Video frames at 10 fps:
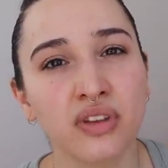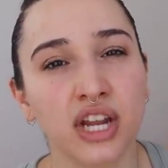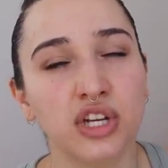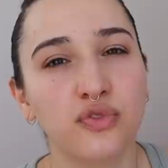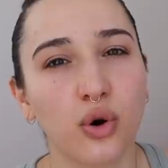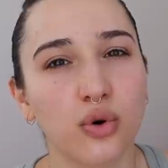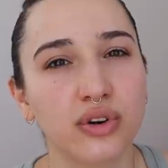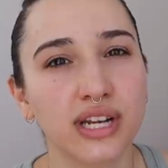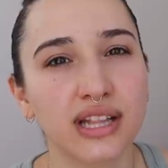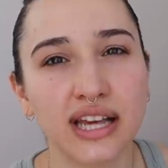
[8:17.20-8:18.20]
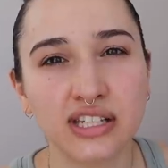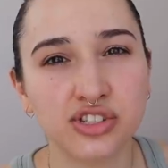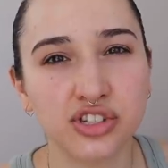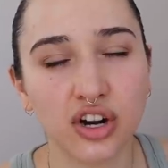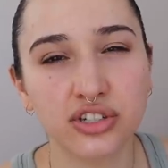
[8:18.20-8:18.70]
and you've already like
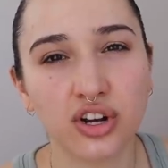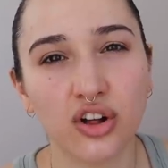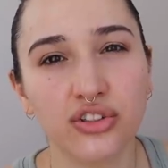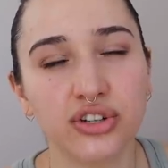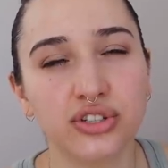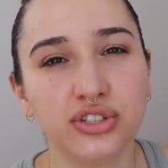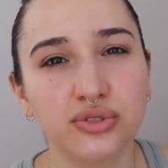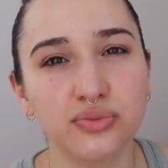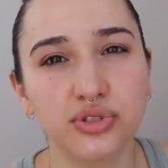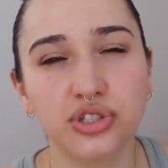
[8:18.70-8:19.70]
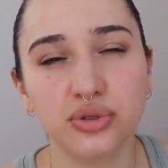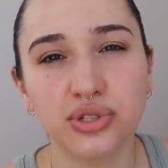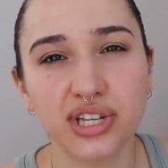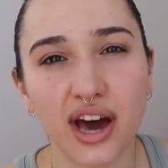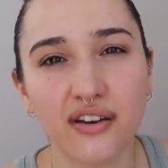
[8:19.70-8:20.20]
sucked all the
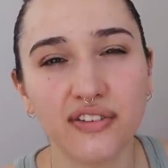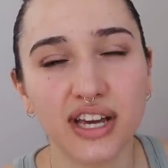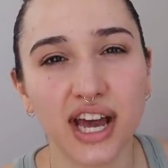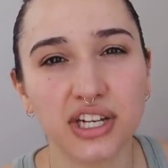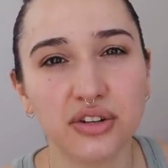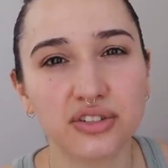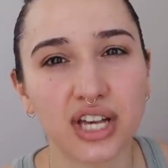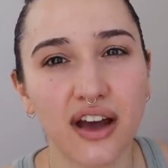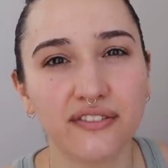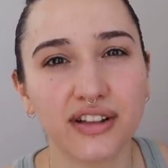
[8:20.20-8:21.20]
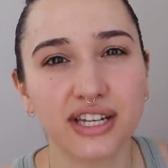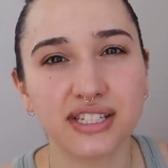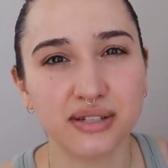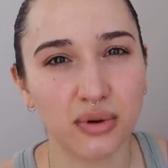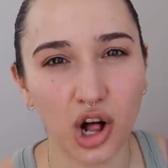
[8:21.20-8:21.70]
juice out of it and you just have like
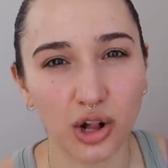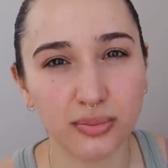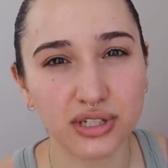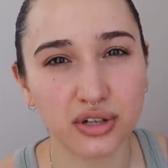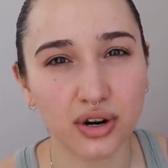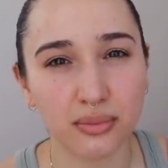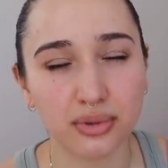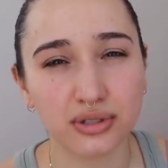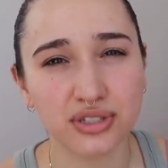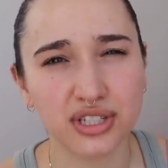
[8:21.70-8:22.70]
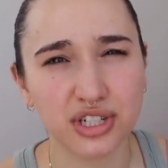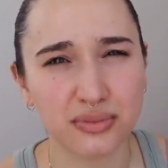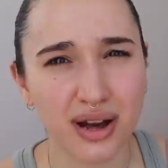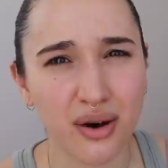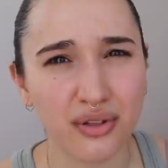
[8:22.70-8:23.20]
some almond crumbles in your
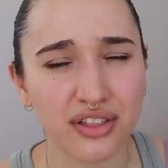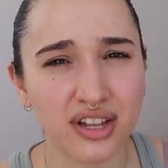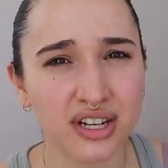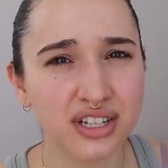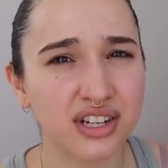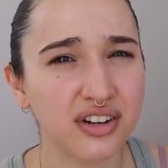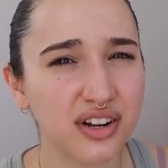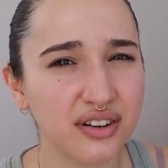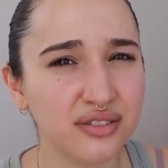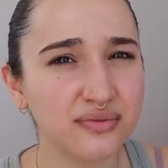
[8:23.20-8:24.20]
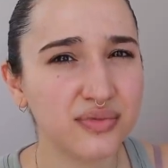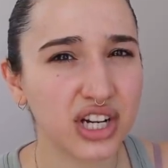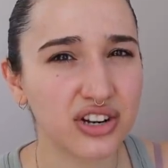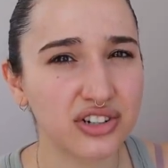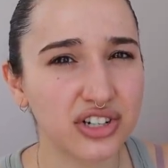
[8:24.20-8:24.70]
mouth, you know, like
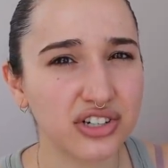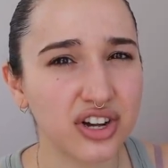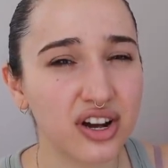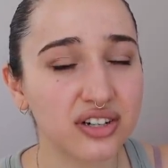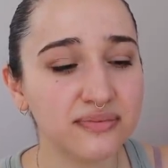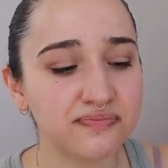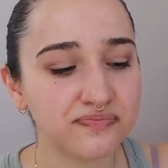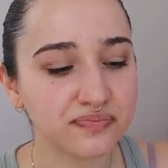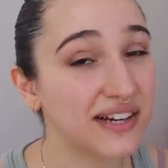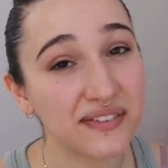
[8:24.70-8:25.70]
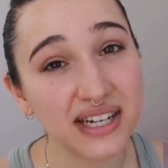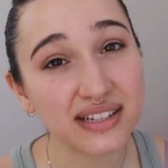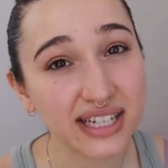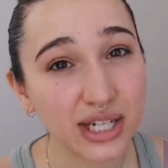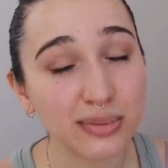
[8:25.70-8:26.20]
under your tongue. I feel a
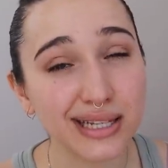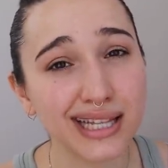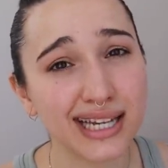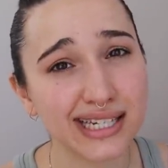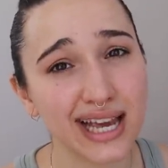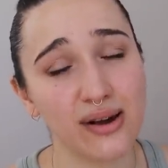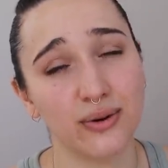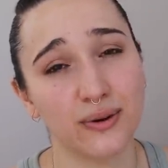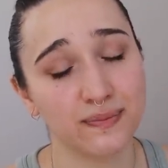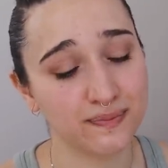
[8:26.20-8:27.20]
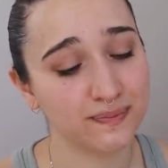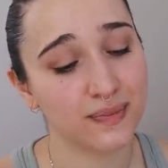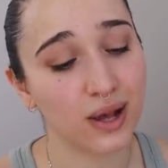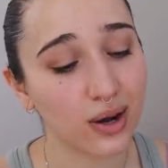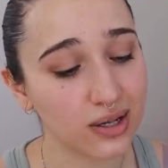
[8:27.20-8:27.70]
little bit let down,
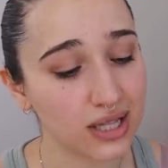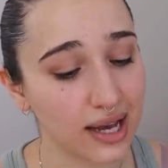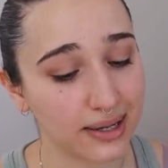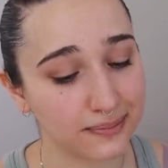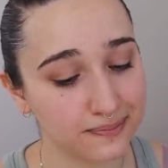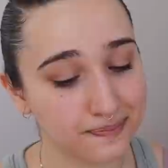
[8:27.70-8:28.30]
not gonna lie.